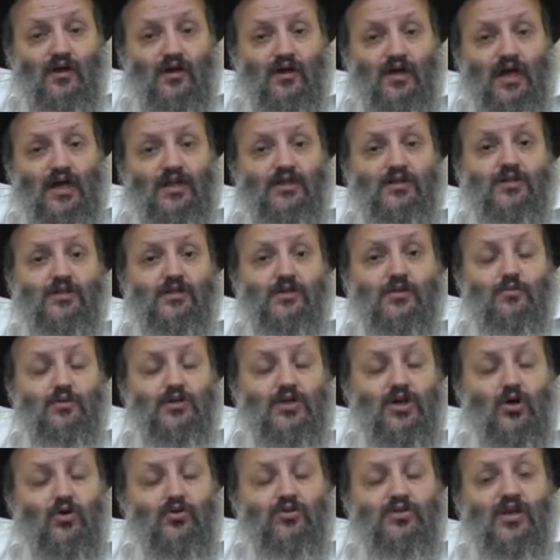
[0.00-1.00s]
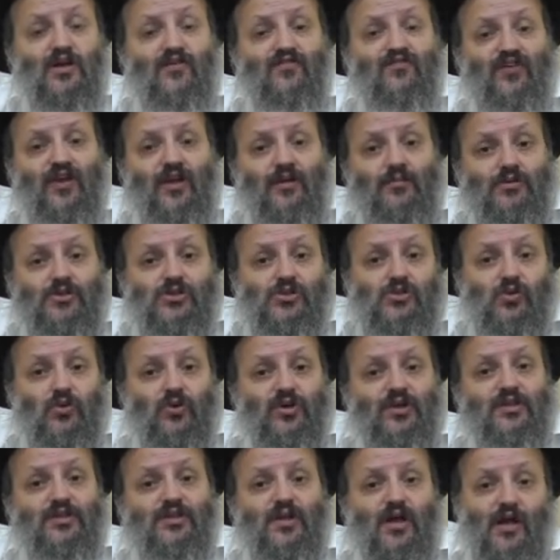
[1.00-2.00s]
Until we go to the famous
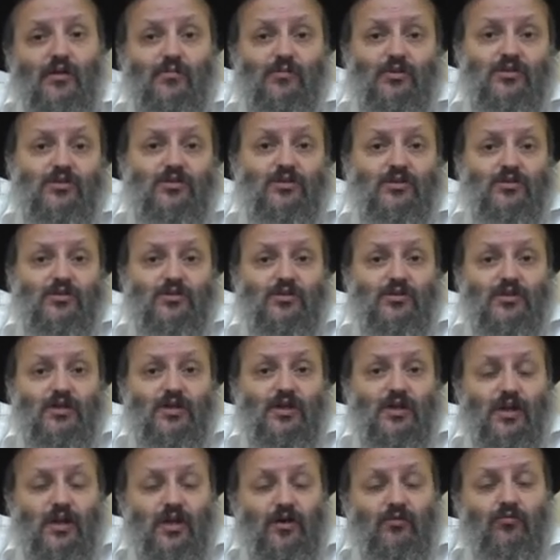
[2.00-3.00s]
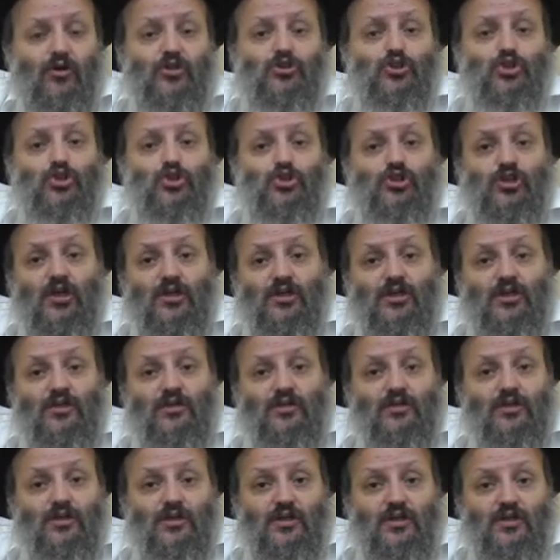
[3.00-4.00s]
story in the Talmud in Rosh
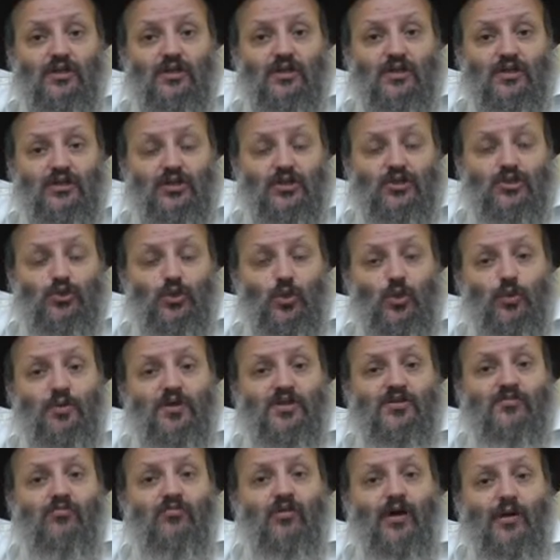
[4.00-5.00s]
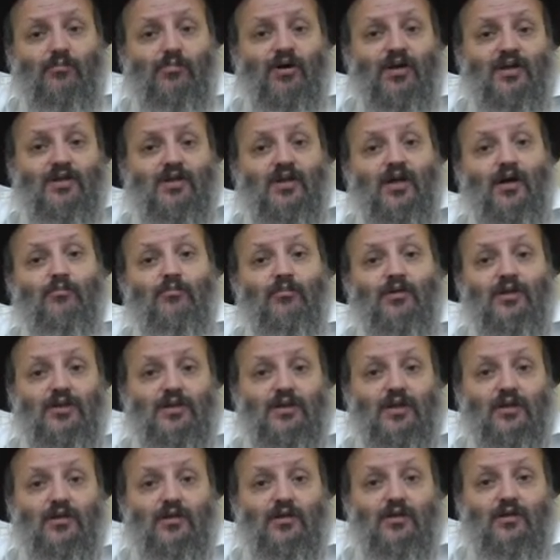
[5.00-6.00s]
Hashanah, the story with Rabbi
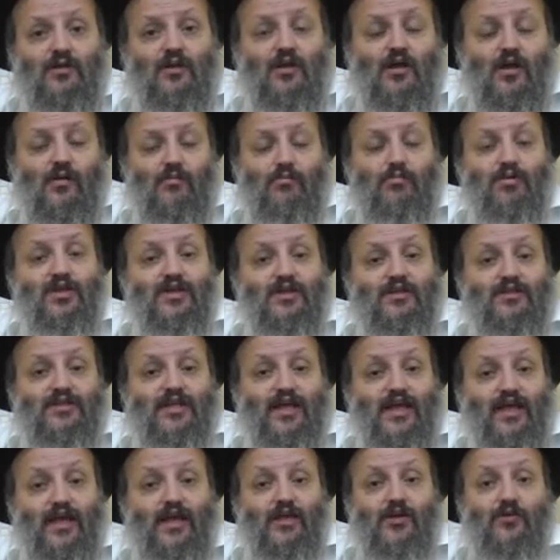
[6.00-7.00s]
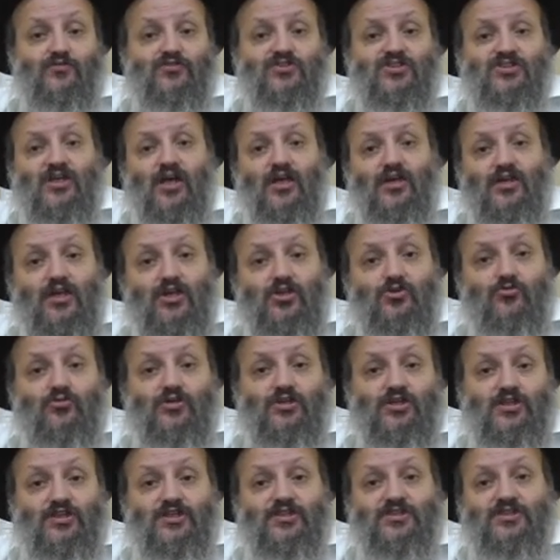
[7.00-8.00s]
Gamliel beating the head of Sanhedrin
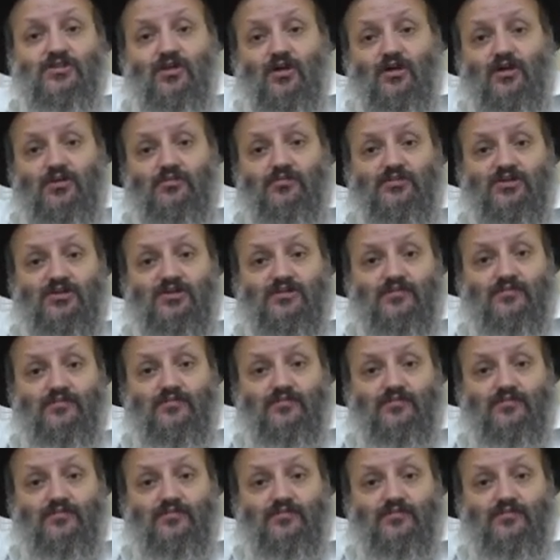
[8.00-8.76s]
in his times.